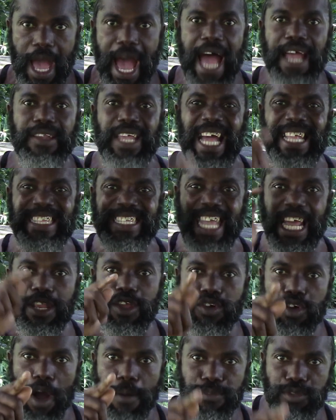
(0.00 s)
and until
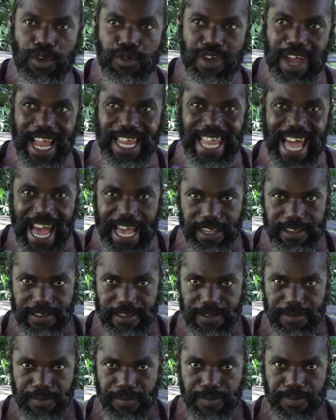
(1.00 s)
you come to realize